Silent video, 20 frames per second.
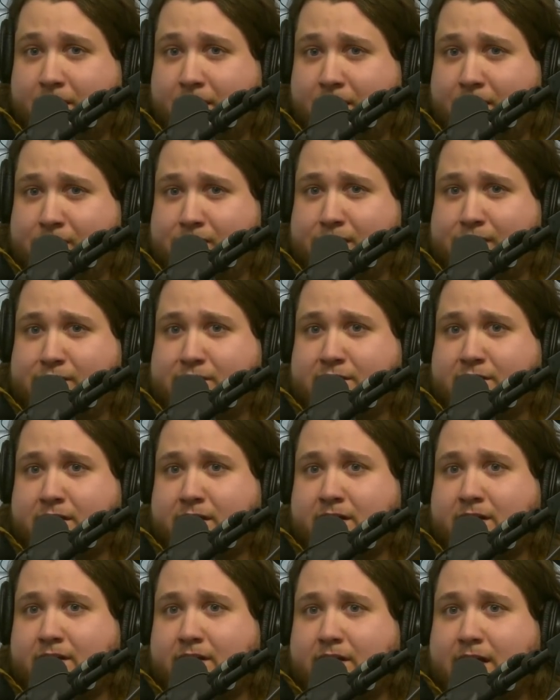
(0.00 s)

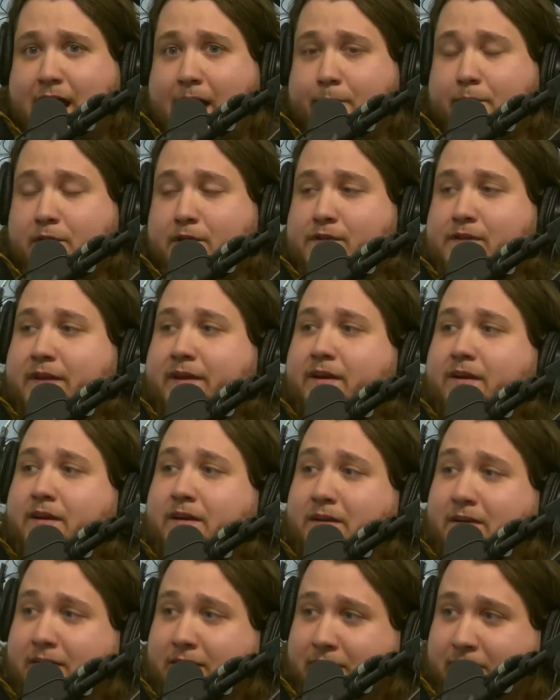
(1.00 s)
Sister, opera
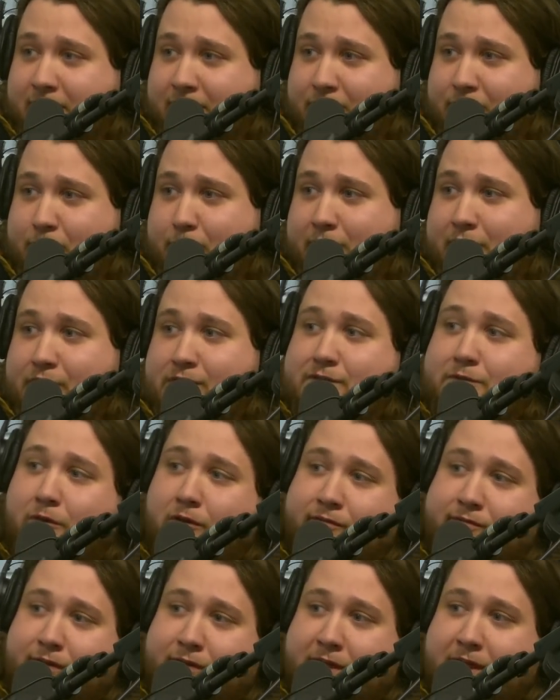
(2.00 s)
singer. She went to
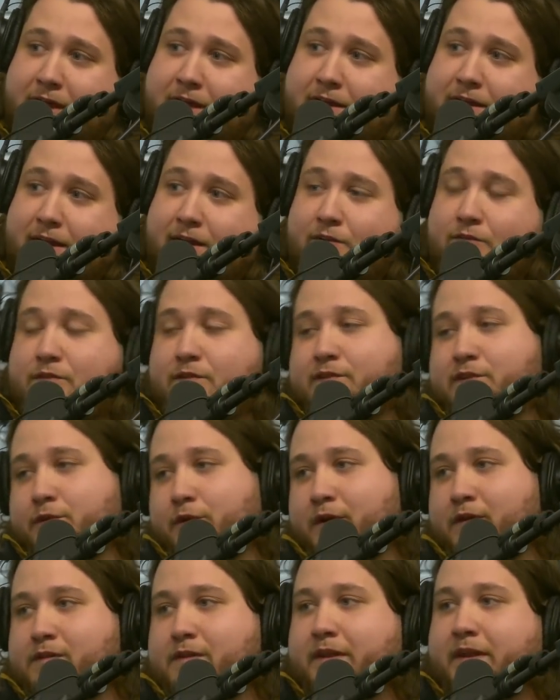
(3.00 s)
school oh, for wow. that. Now she's
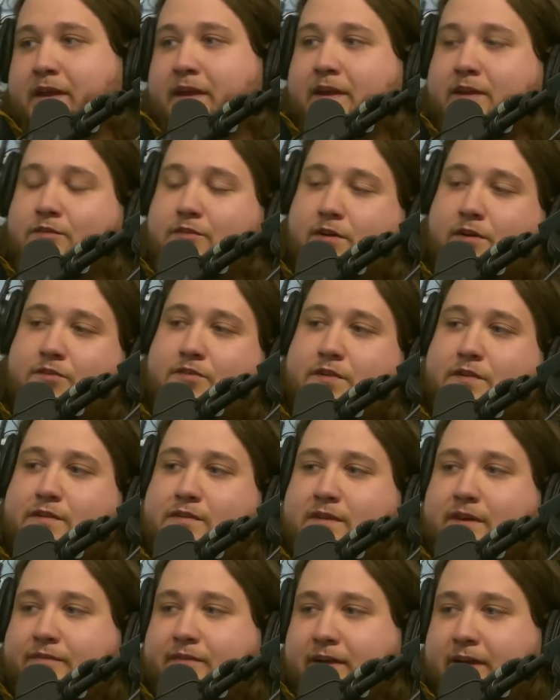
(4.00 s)
doing singing at churches,
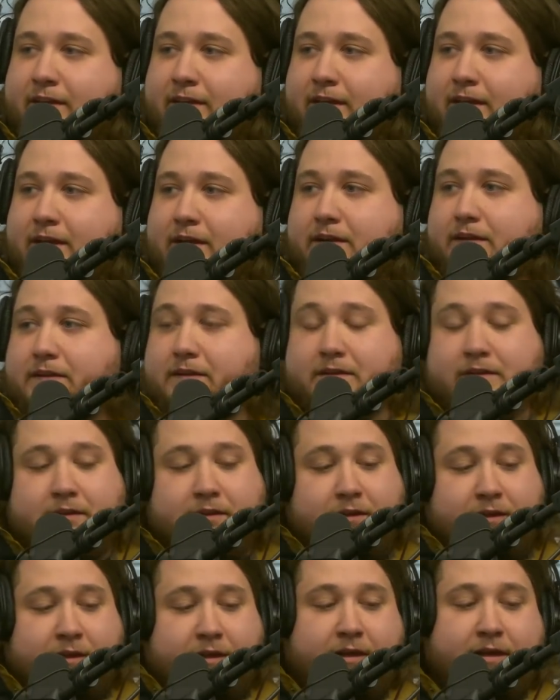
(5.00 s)
stuff like that.
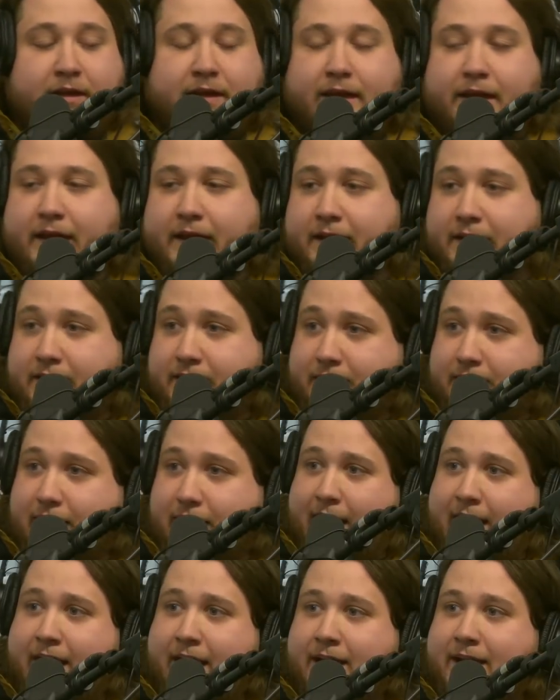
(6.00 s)
And
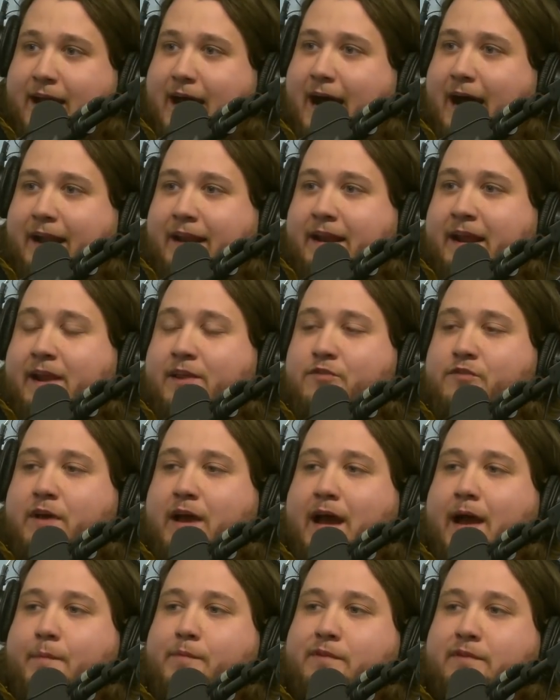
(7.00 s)
had odd at end
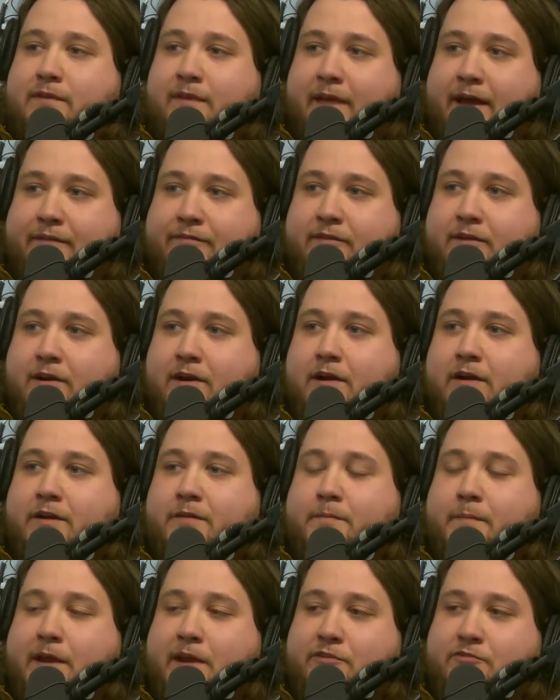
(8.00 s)
jobs,
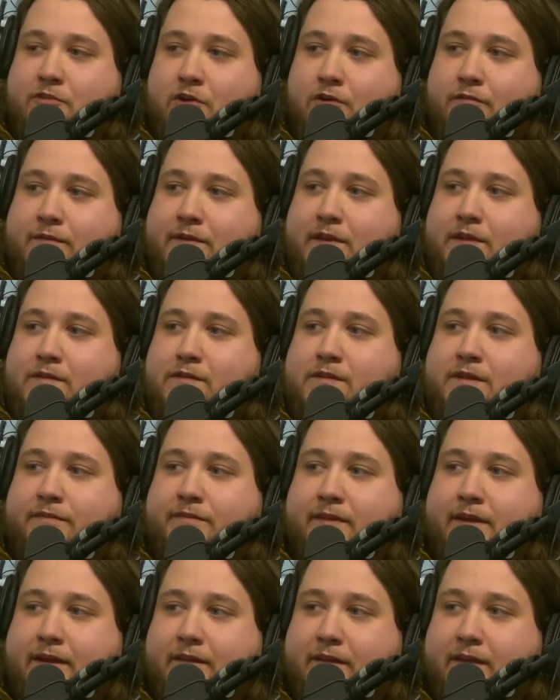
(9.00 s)
lifeguard, made trophies,
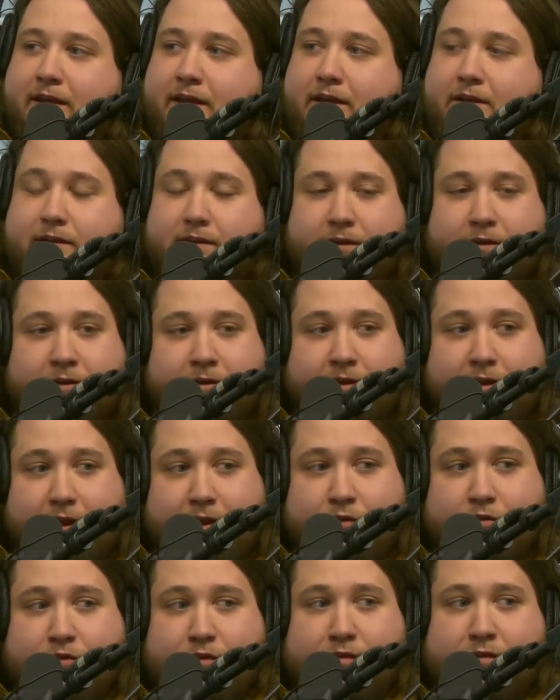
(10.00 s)
stuff like that. And
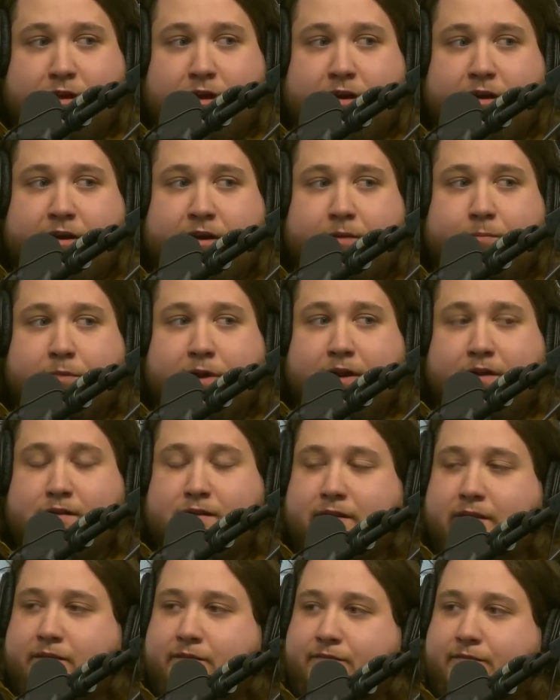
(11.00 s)
I just started
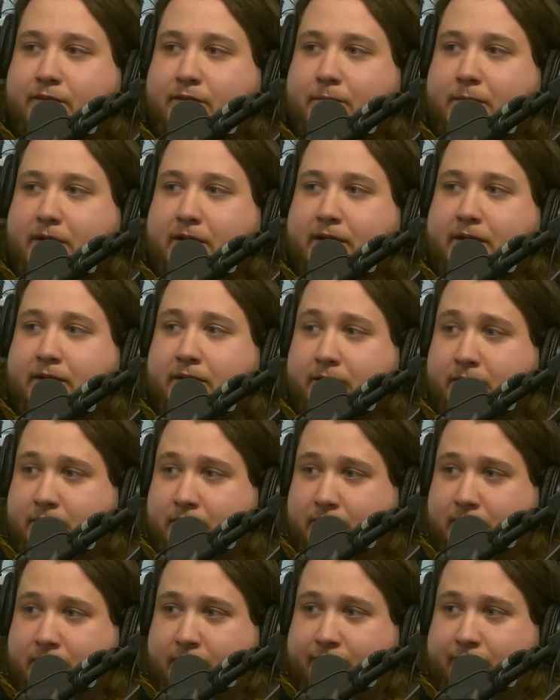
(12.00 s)
apprenticing for my
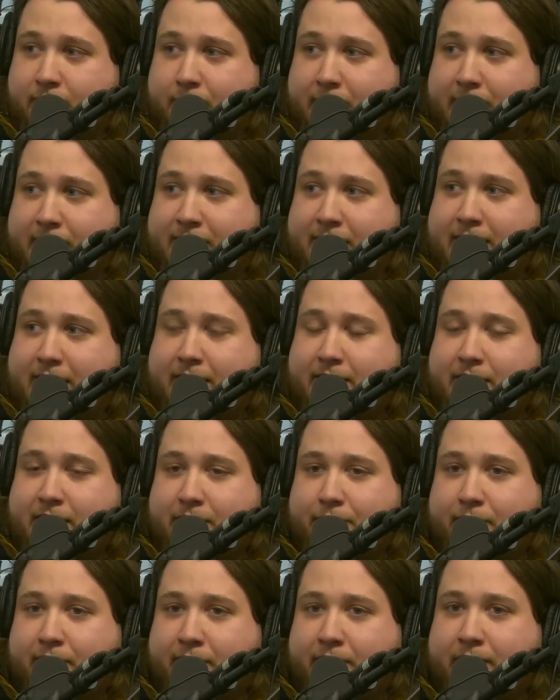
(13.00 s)
for my dad, and I
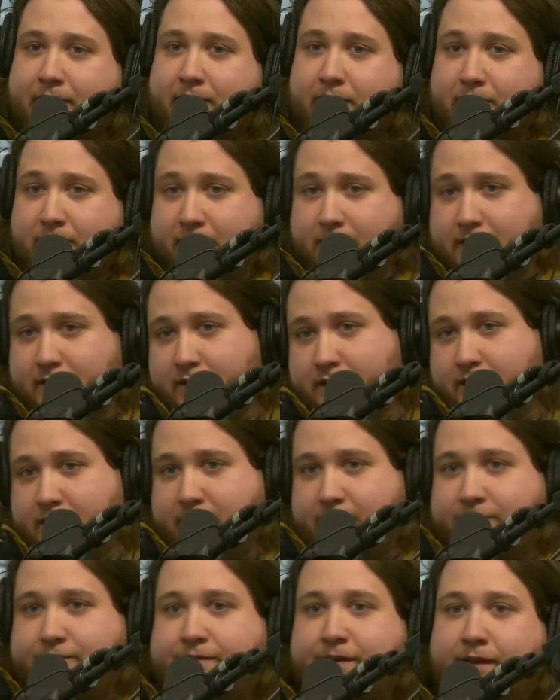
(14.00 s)
really
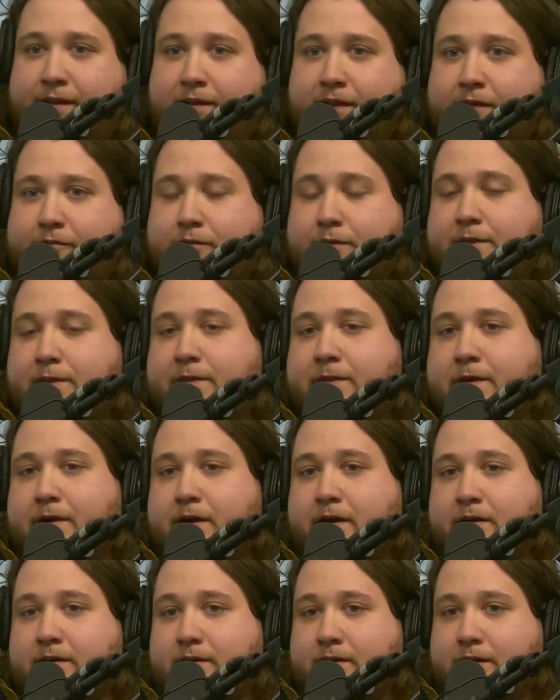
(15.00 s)
fell in love with it
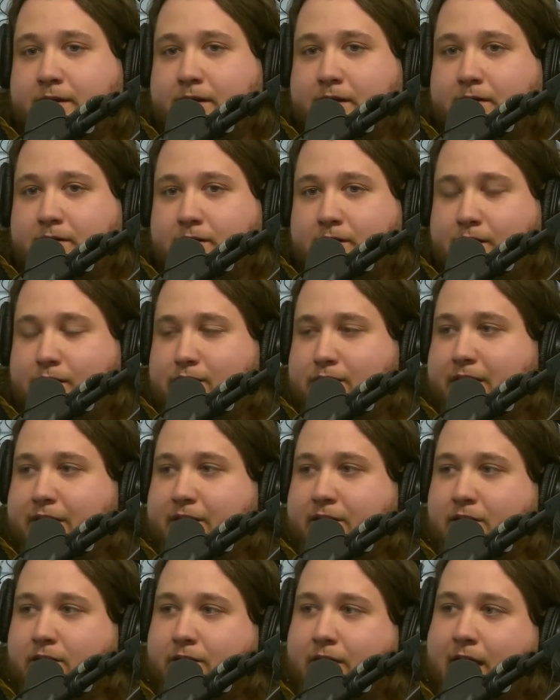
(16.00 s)
there. You know,
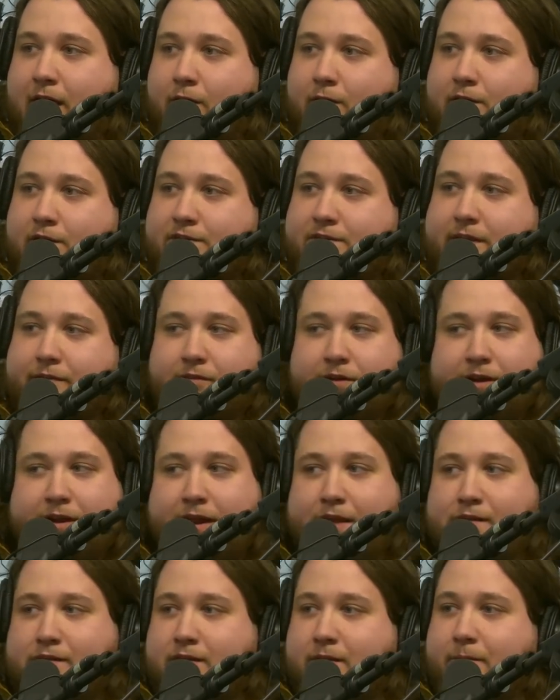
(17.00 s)
setting your own hours every
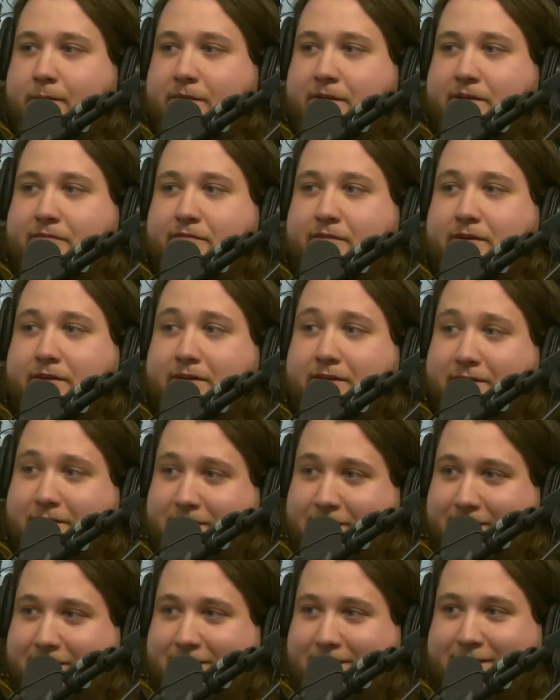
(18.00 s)
day, something different.
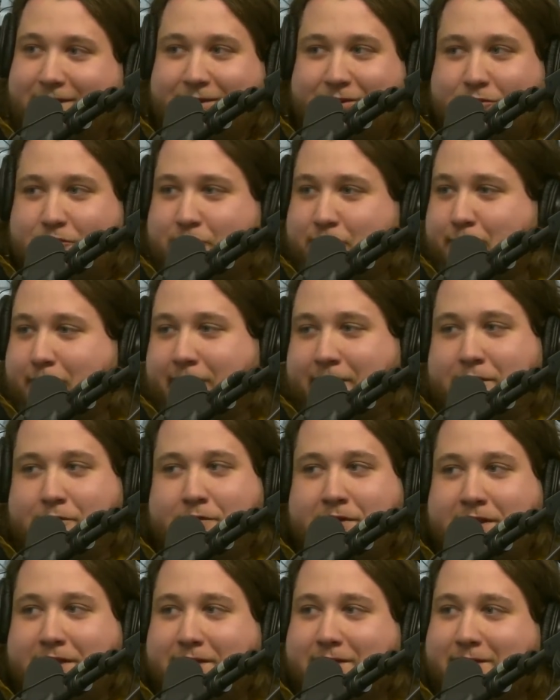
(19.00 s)
Mm-hmm. really
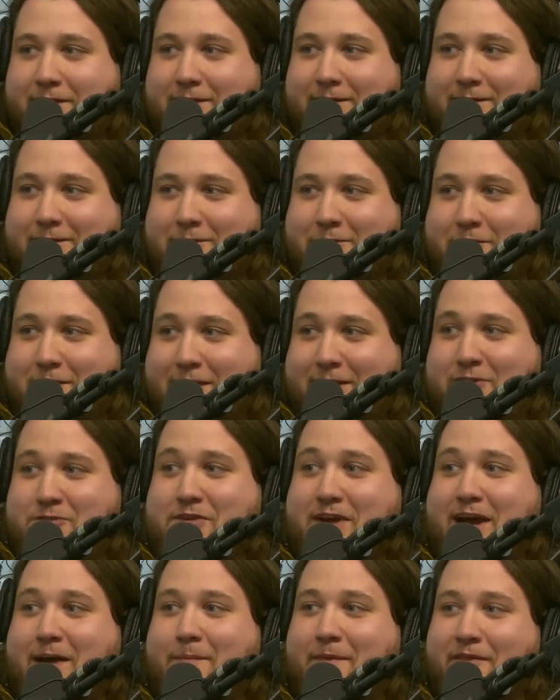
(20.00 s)
unique unique
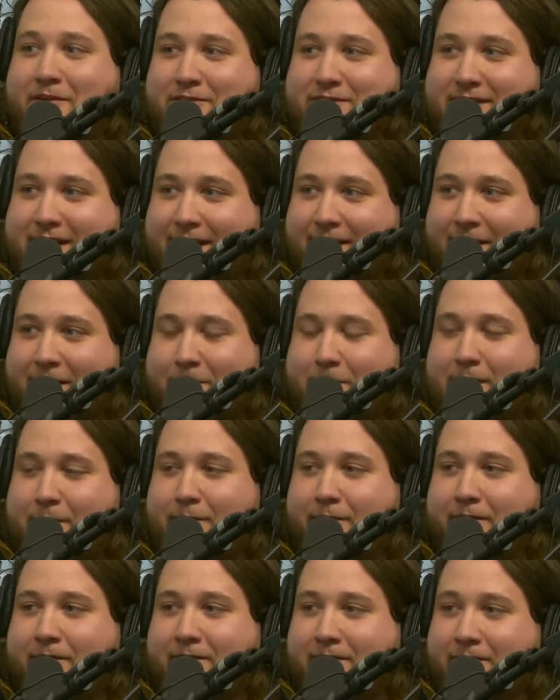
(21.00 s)
job, and there's not a lot of people.